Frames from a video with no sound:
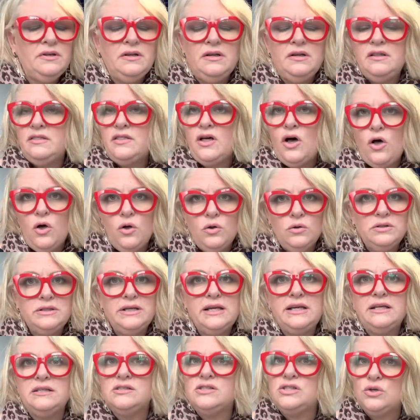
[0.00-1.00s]
the
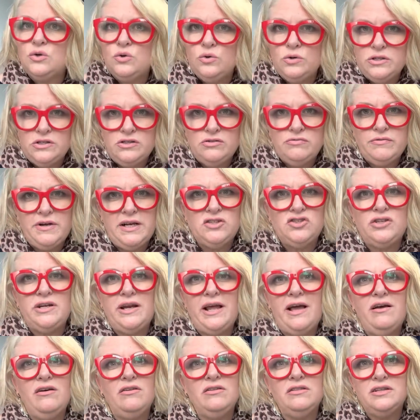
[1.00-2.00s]
holdings, the court's
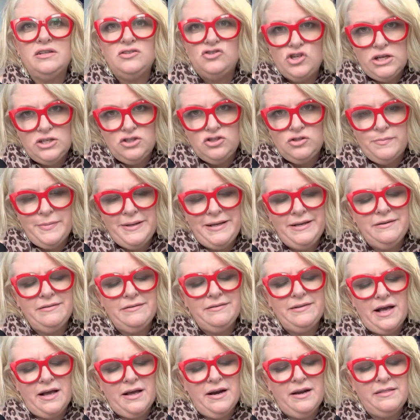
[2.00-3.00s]
rationale, the judgment,
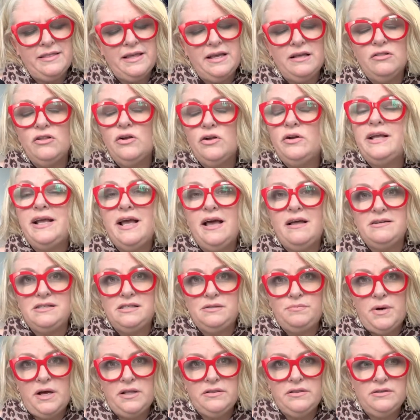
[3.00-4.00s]
that kind of thing. Learning how to
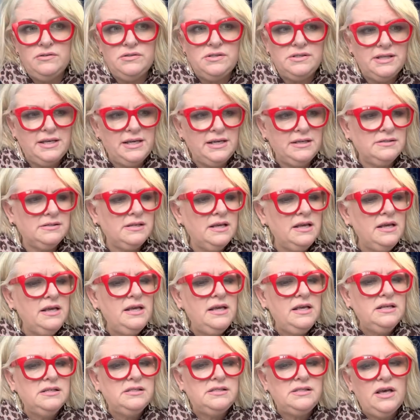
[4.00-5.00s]
spot those things.
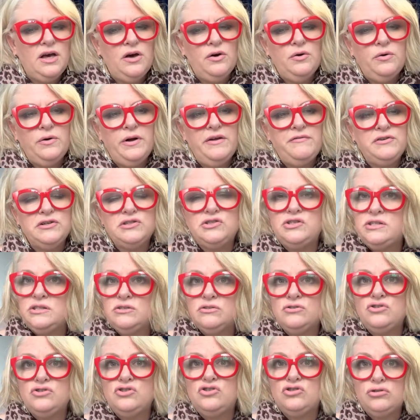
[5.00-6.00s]
So if you're
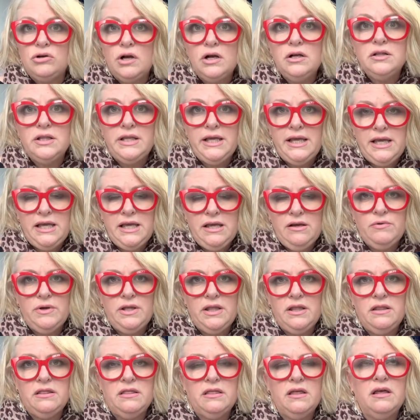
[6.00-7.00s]
still struggling
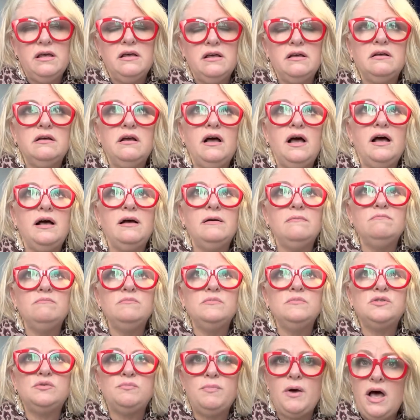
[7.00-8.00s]
with
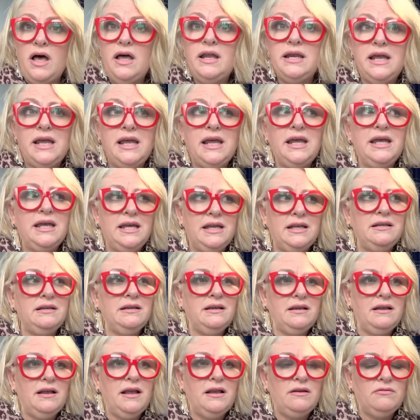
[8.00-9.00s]
spotting
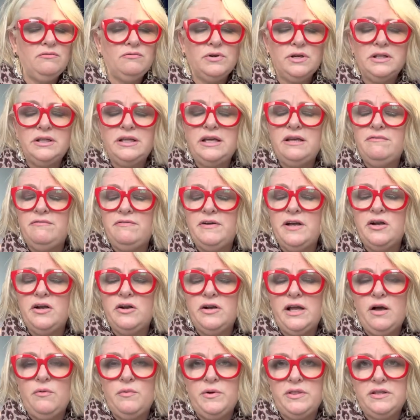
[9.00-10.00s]
and really
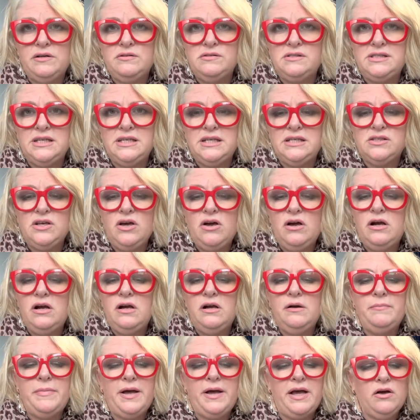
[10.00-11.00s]
figuring out what those things
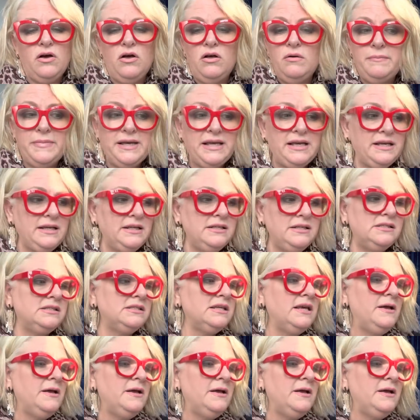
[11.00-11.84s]
are, by all means,